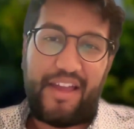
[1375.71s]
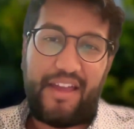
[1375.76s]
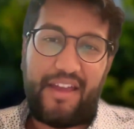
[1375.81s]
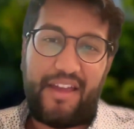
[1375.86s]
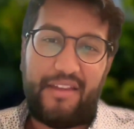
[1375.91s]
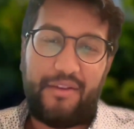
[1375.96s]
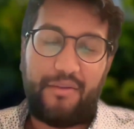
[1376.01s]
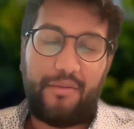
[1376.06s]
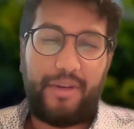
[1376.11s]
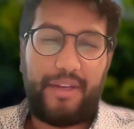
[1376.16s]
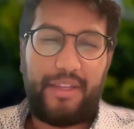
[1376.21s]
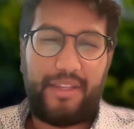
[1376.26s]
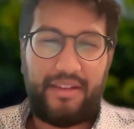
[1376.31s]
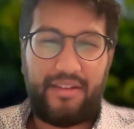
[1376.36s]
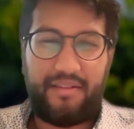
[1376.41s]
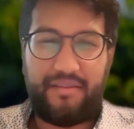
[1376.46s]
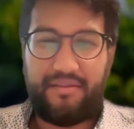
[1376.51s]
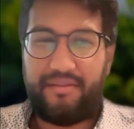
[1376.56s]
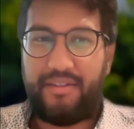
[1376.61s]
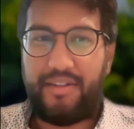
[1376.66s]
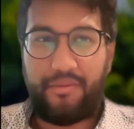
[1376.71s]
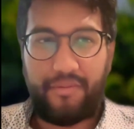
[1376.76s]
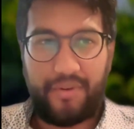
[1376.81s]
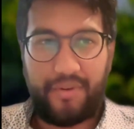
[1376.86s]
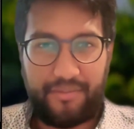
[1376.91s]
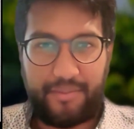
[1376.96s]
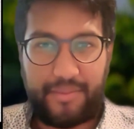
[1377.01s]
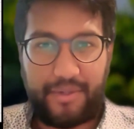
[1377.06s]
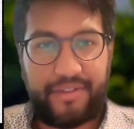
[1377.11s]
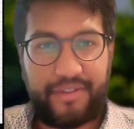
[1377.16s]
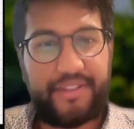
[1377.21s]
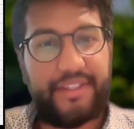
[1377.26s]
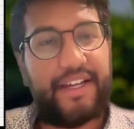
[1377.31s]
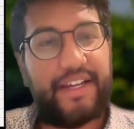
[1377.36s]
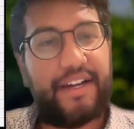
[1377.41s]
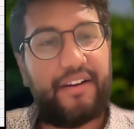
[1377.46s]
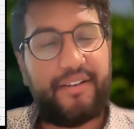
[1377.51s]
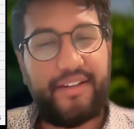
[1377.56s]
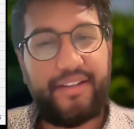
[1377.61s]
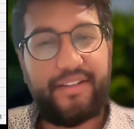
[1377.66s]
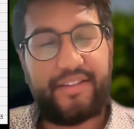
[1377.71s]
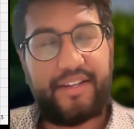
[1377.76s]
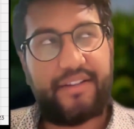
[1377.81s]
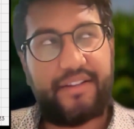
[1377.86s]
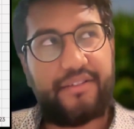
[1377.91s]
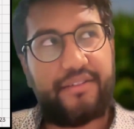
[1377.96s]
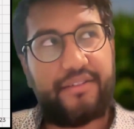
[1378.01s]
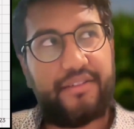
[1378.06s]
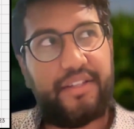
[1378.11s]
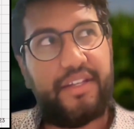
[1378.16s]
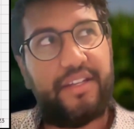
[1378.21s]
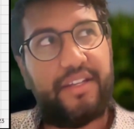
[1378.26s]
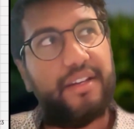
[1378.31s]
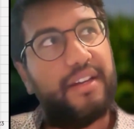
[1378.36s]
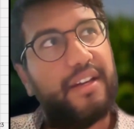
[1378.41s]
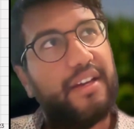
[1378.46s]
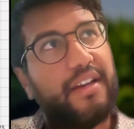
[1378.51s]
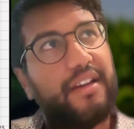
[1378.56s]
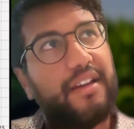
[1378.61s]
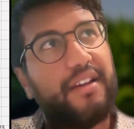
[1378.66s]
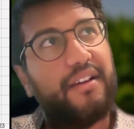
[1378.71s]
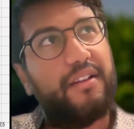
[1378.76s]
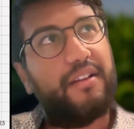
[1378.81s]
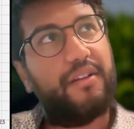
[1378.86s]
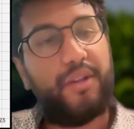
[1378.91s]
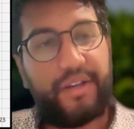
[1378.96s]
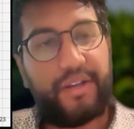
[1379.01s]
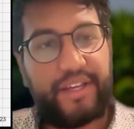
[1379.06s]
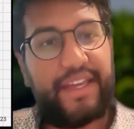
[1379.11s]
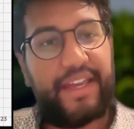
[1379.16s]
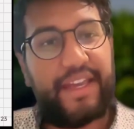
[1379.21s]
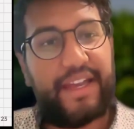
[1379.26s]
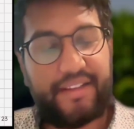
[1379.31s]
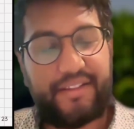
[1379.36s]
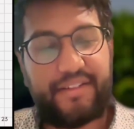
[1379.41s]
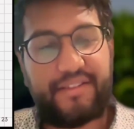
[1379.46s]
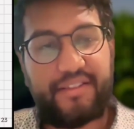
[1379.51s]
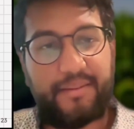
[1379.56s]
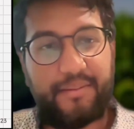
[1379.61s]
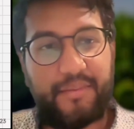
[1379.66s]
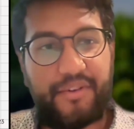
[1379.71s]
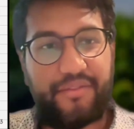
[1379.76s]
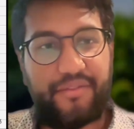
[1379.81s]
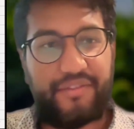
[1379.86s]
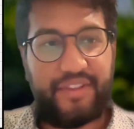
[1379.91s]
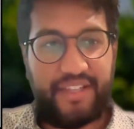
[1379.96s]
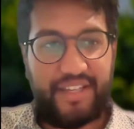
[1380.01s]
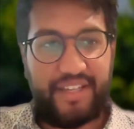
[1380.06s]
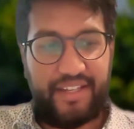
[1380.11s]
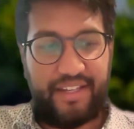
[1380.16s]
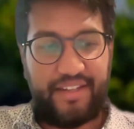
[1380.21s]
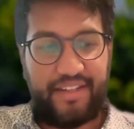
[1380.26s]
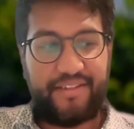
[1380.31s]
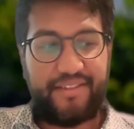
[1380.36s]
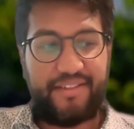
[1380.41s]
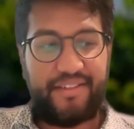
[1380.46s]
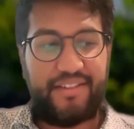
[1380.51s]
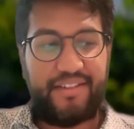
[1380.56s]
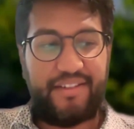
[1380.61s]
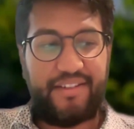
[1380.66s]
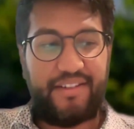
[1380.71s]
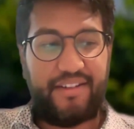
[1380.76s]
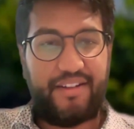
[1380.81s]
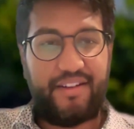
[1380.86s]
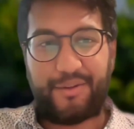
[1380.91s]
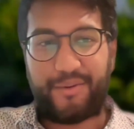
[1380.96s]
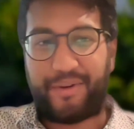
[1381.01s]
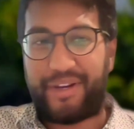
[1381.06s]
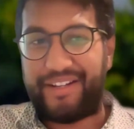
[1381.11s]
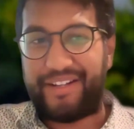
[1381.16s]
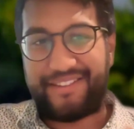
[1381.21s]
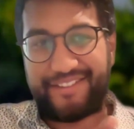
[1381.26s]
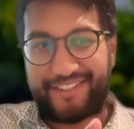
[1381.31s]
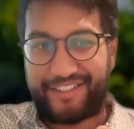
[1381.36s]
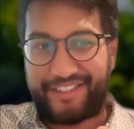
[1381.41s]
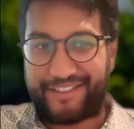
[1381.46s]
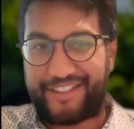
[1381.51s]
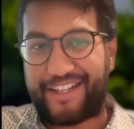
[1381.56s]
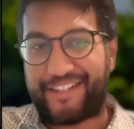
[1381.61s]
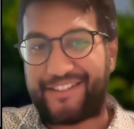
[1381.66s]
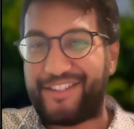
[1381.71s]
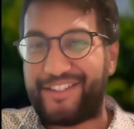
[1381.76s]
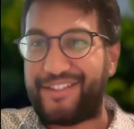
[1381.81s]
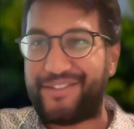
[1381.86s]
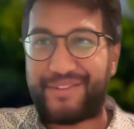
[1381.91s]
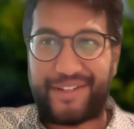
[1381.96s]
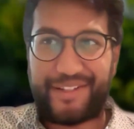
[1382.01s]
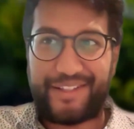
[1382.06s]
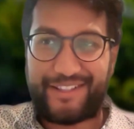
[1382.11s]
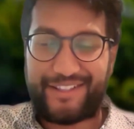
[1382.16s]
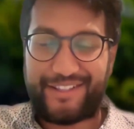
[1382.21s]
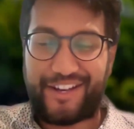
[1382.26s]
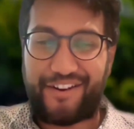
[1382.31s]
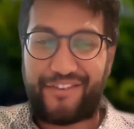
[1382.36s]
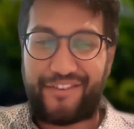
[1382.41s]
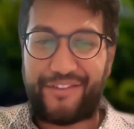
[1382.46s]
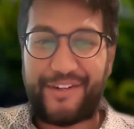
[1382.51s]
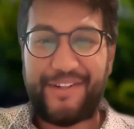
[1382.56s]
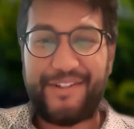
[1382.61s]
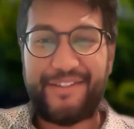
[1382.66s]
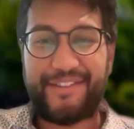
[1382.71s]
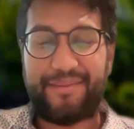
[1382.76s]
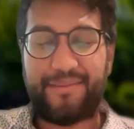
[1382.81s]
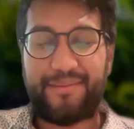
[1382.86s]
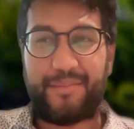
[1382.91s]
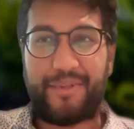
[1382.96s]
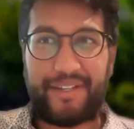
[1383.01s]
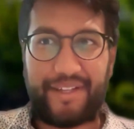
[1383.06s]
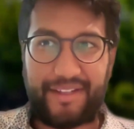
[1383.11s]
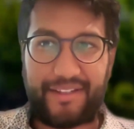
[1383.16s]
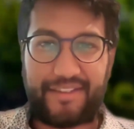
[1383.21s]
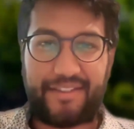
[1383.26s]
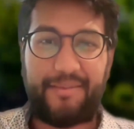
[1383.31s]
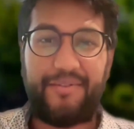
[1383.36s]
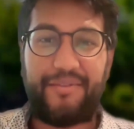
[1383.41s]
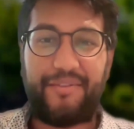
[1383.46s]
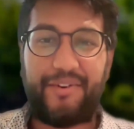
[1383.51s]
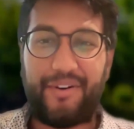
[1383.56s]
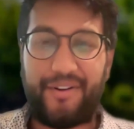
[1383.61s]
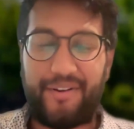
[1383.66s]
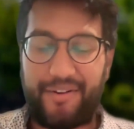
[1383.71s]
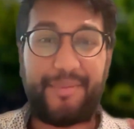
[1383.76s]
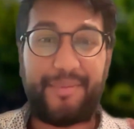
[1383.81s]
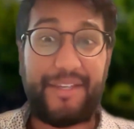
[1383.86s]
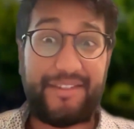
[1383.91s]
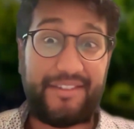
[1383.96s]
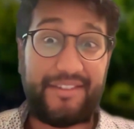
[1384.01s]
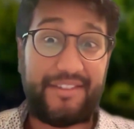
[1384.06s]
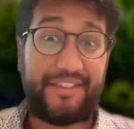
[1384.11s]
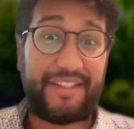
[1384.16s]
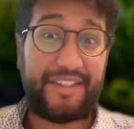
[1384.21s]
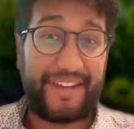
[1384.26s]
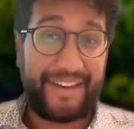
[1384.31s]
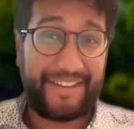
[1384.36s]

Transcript: And the way that we've built it out is actually looking at some of the great successes of all these softwares and bringing some of those pieces